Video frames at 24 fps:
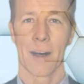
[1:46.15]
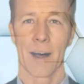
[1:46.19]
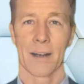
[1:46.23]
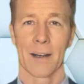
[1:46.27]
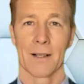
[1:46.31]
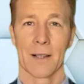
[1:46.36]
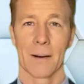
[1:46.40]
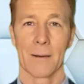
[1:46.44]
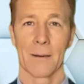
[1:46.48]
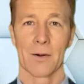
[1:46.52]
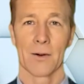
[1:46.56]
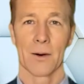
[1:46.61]

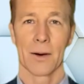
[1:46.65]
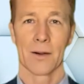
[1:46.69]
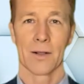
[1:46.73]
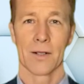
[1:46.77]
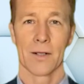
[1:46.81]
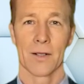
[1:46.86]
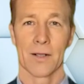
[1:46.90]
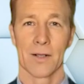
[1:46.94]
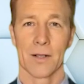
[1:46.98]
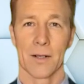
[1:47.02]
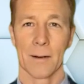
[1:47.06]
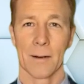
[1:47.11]
has
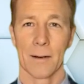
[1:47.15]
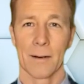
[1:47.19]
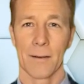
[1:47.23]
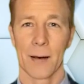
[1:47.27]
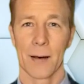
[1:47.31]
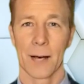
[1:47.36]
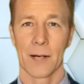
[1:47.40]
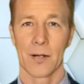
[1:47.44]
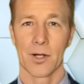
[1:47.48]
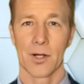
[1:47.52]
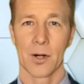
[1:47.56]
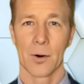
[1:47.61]
interests.
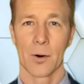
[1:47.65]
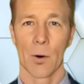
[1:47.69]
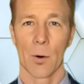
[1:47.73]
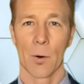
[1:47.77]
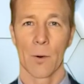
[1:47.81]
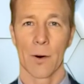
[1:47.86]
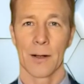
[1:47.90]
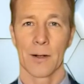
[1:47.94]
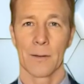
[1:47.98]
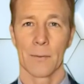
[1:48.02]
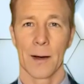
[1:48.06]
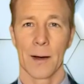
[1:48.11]
These should
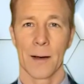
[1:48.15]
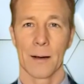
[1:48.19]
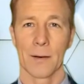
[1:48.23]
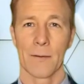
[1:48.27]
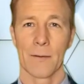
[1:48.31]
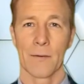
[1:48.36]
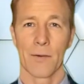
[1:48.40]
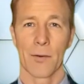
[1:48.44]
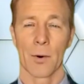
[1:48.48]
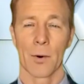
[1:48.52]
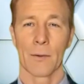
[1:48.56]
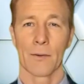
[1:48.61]
always be at the
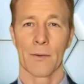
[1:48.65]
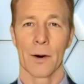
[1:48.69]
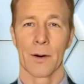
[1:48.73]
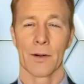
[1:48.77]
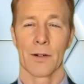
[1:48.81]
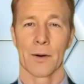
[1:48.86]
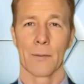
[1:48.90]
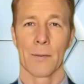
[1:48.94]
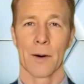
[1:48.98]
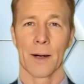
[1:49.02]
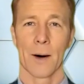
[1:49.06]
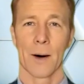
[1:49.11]

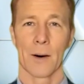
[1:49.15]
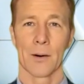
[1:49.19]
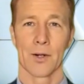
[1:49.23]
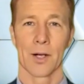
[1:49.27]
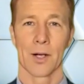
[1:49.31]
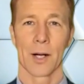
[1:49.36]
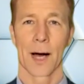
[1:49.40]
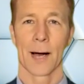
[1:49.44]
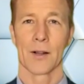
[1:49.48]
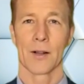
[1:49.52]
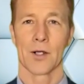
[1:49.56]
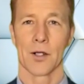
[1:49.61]
forefront of
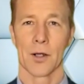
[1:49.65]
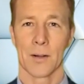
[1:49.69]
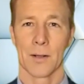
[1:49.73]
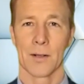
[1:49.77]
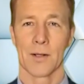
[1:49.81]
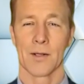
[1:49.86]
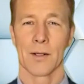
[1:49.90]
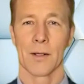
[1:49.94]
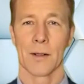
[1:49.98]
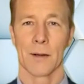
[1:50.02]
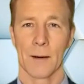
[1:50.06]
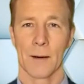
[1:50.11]

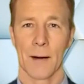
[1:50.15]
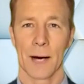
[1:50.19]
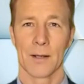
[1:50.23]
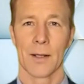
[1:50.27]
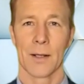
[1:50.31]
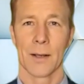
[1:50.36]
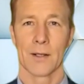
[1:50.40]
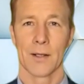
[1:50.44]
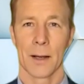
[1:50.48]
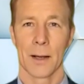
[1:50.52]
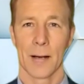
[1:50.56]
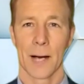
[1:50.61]
negotiations, as
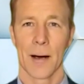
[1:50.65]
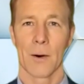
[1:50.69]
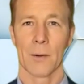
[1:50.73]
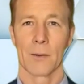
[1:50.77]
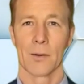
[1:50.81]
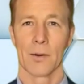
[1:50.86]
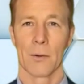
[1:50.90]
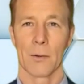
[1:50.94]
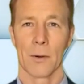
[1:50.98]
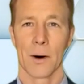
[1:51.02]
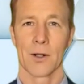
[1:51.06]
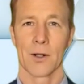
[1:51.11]
this can help
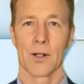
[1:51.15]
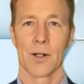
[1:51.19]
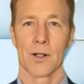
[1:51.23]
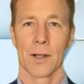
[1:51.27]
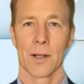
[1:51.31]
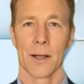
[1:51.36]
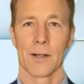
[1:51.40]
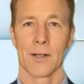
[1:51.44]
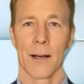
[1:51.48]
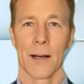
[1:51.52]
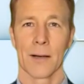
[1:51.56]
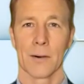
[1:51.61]
to reach a
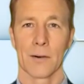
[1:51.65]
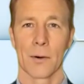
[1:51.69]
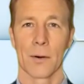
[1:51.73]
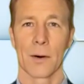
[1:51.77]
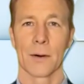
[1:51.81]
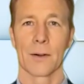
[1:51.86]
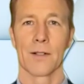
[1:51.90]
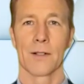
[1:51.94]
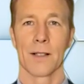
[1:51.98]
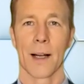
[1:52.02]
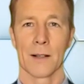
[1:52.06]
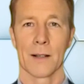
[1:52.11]
successful
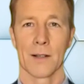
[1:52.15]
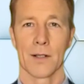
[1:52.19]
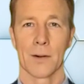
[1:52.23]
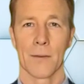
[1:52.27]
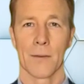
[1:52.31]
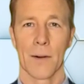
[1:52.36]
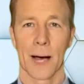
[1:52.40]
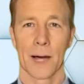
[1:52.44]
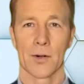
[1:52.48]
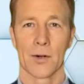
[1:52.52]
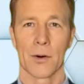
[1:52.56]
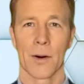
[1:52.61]
and
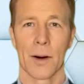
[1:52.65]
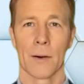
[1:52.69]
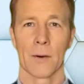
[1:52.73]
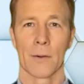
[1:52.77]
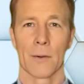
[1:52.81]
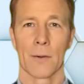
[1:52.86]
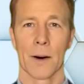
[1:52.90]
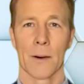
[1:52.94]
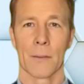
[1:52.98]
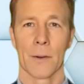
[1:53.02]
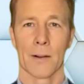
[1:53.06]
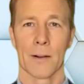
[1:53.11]
satisfactory
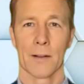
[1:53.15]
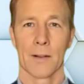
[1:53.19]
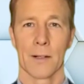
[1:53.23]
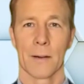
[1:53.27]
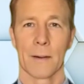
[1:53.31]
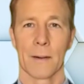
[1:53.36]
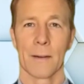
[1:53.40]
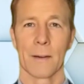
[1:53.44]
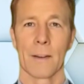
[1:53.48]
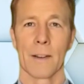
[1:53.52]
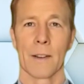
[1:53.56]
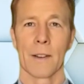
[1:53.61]
agreement.
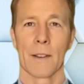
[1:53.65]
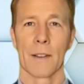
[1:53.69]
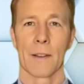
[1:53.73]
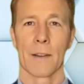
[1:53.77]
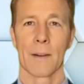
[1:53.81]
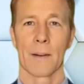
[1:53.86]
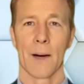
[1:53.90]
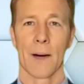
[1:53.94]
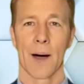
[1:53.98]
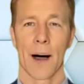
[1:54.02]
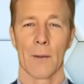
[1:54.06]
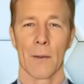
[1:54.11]

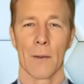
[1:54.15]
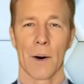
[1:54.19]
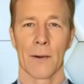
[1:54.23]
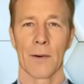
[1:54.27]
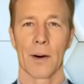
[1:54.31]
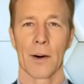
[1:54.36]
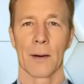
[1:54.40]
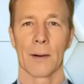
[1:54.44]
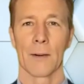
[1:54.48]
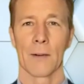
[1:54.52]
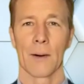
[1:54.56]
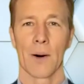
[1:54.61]

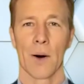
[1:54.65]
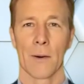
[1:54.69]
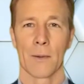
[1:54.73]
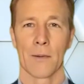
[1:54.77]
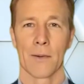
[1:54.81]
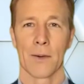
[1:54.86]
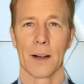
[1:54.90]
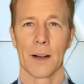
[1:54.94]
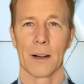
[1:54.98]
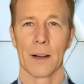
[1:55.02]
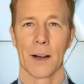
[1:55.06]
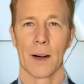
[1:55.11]
However,
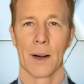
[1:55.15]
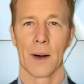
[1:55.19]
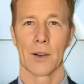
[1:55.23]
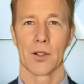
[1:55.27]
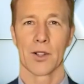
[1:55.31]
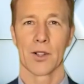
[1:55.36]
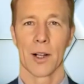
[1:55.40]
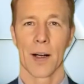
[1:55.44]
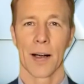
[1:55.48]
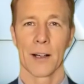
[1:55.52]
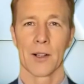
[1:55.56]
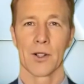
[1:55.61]
often in
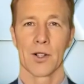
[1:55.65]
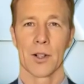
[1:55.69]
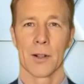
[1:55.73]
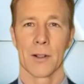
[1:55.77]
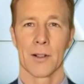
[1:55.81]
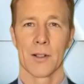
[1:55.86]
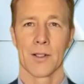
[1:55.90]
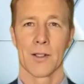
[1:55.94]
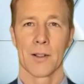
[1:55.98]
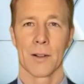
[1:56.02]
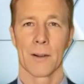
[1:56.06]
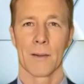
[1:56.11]

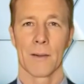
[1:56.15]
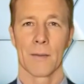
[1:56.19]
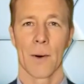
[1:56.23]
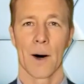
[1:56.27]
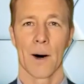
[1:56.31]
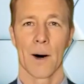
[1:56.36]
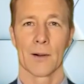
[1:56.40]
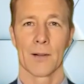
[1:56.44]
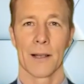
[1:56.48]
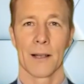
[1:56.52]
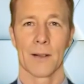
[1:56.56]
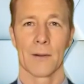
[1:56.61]
negotiations,
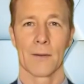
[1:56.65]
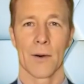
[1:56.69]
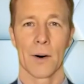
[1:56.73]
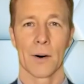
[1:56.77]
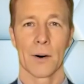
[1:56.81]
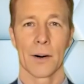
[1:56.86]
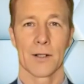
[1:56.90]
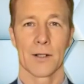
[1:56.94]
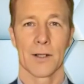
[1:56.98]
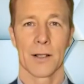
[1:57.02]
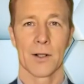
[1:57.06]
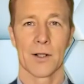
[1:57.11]
parties
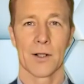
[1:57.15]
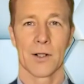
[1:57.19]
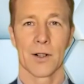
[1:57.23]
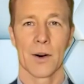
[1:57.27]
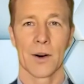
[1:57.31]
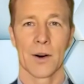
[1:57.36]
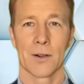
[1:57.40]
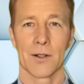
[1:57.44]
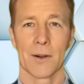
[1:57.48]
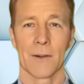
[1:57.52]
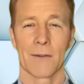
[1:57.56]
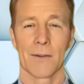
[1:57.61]
focus
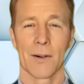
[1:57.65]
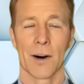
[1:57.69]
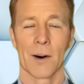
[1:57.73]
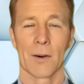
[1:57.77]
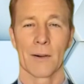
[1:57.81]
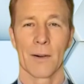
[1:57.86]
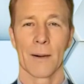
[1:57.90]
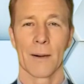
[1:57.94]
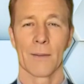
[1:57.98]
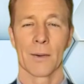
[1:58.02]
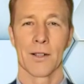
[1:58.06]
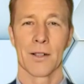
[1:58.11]
exclusively
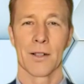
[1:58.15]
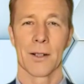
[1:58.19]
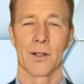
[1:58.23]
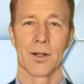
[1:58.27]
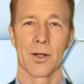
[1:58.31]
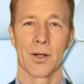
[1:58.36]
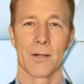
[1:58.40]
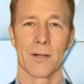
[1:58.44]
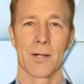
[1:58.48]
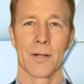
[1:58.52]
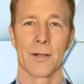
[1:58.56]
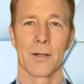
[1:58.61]
on their
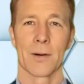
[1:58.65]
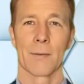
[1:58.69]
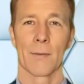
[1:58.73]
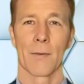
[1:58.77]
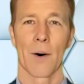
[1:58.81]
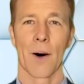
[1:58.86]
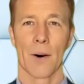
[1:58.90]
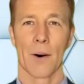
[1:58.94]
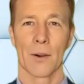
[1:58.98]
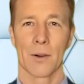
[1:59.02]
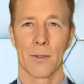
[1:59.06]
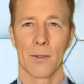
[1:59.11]
positions and
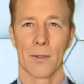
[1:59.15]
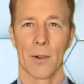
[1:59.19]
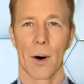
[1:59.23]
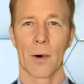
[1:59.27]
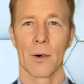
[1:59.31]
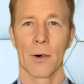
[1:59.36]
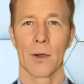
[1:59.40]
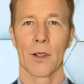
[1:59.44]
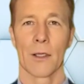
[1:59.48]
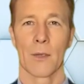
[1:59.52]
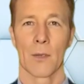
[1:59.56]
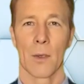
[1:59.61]
demands
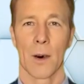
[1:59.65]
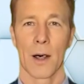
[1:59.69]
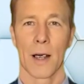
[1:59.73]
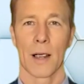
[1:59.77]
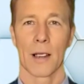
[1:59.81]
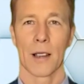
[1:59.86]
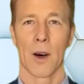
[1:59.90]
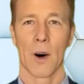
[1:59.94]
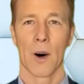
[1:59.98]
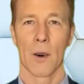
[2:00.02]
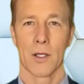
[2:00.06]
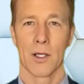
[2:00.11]
rather than
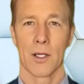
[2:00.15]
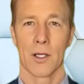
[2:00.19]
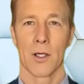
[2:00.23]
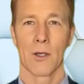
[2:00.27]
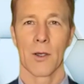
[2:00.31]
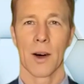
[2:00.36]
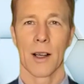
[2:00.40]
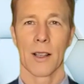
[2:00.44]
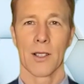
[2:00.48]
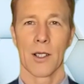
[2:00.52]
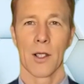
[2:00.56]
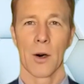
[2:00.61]
really
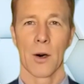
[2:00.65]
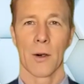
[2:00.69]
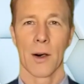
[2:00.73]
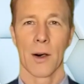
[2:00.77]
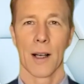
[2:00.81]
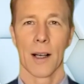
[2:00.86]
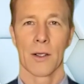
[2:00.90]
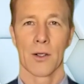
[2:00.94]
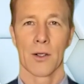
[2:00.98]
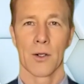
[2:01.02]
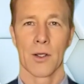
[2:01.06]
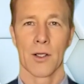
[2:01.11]
concentrating on
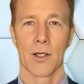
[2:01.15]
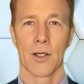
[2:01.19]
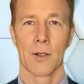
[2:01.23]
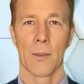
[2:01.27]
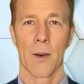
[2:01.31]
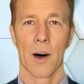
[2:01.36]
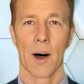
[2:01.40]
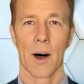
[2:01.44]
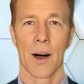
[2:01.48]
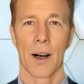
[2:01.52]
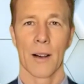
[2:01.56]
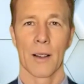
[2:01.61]
the interests
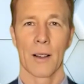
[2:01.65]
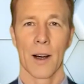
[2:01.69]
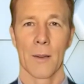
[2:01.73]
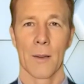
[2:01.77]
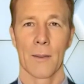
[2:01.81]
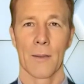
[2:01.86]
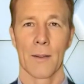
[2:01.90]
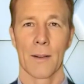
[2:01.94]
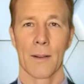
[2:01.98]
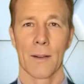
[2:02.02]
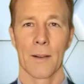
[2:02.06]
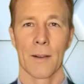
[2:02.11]
behind them.